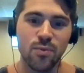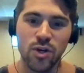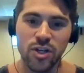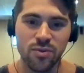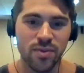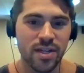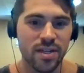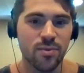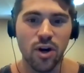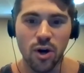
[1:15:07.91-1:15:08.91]
What you read
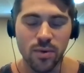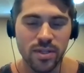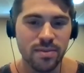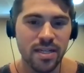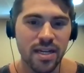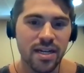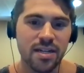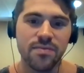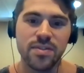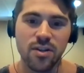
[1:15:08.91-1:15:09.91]
will always be
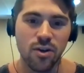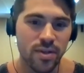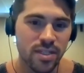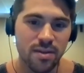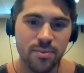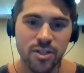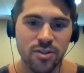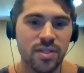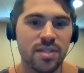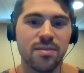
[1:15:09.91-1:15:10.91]
negative. It's always someone
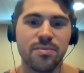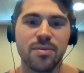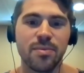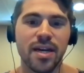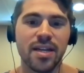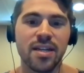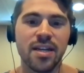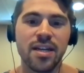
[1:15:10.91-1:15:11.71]
doing something bad.